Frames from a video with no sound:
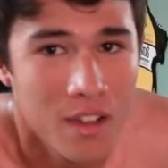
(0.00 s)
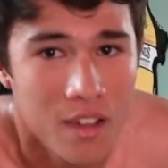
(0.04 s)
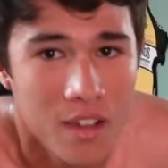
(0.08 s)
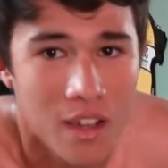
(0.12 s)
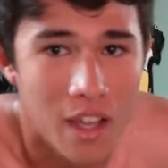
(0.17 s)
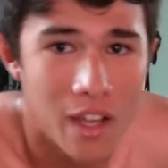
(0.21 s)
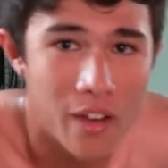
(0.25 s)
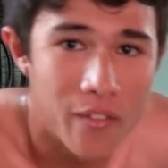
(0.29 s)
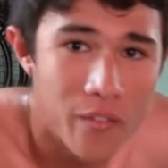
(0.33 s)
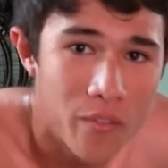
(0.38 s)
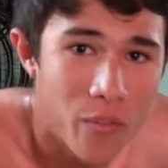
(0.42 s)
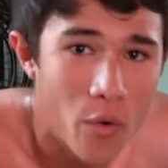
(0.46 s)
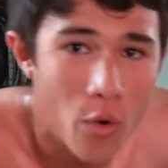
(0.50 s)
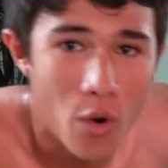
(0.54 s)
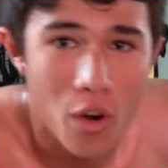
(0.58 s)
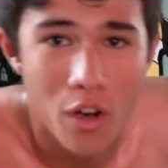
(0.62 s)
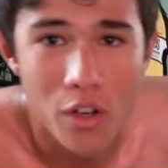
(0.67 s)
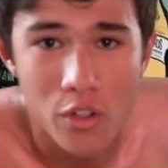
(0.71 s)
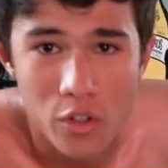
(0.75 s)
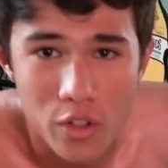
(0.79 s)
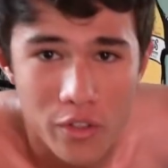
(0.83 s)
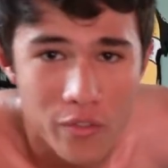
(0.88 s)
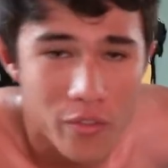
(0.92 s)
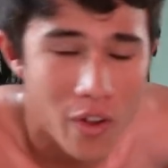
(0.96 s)
like
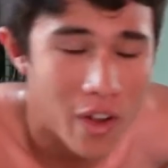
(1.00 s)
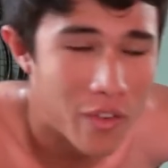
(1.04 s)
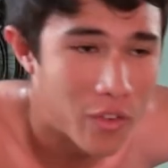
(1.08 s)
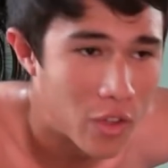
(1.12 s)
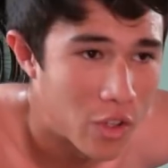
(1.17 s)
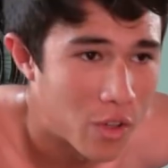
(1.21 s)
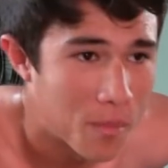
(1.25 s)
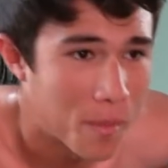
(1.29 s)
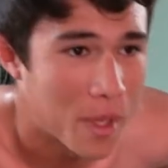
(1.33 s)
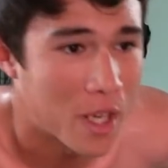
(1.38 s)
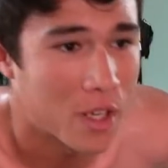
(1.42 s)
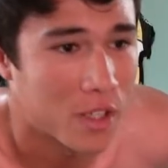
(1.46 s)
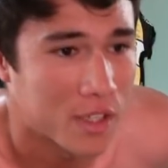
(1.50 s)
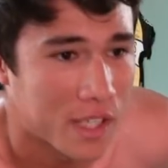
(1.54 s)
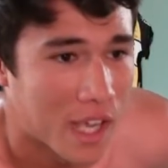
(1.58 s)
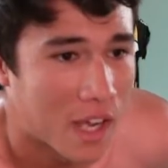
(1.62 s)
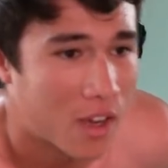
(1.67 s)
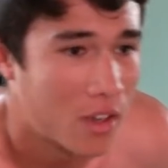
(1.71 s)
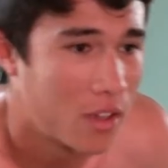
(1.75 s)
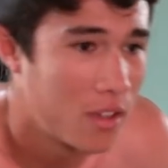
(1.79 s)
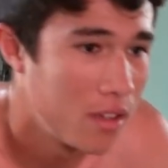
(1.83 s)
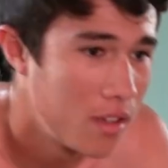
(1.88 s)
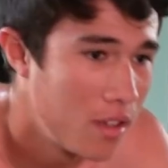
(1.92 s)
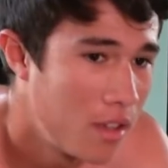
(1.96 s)
400, 500 meters out.